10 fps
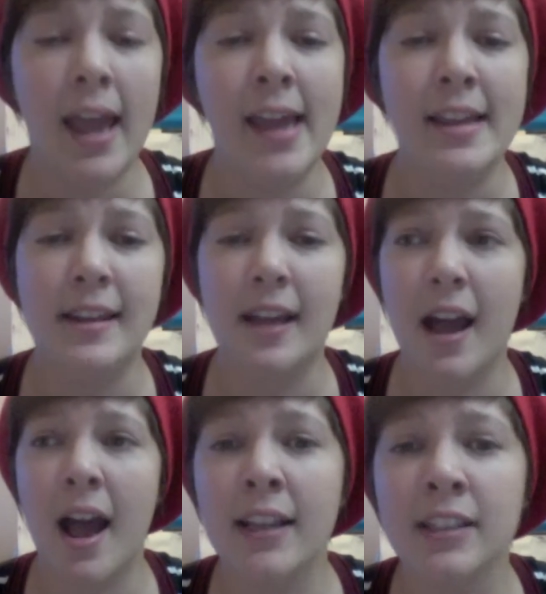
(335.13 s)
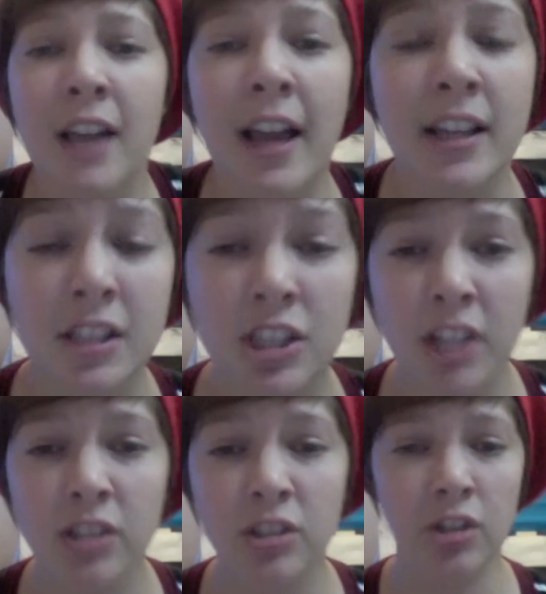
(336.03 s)
and I
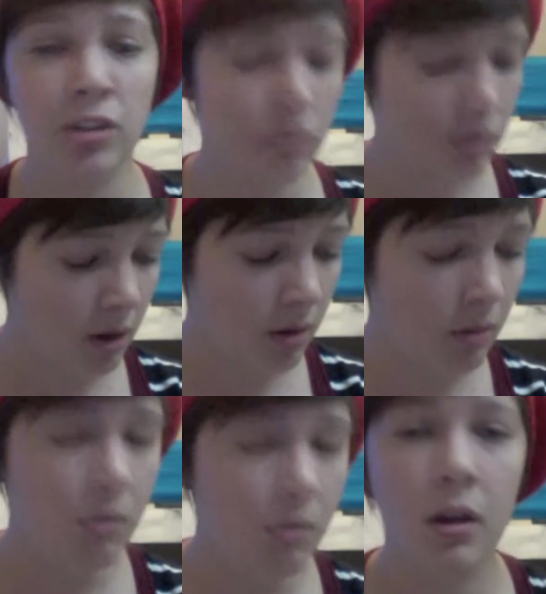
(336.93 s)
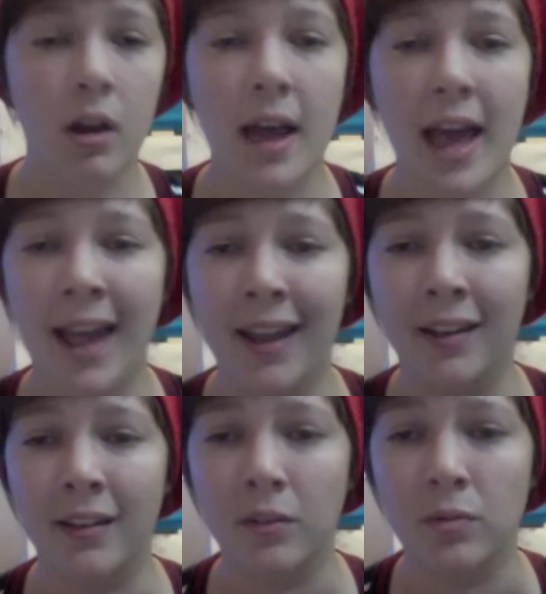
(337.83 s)
suggest you go
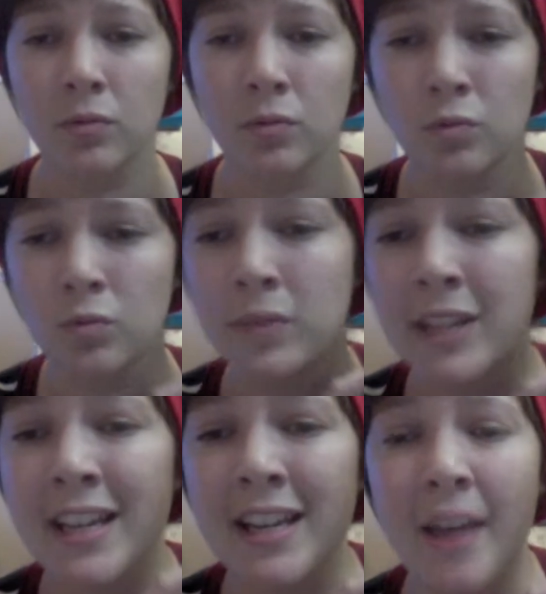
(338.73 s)
and read it.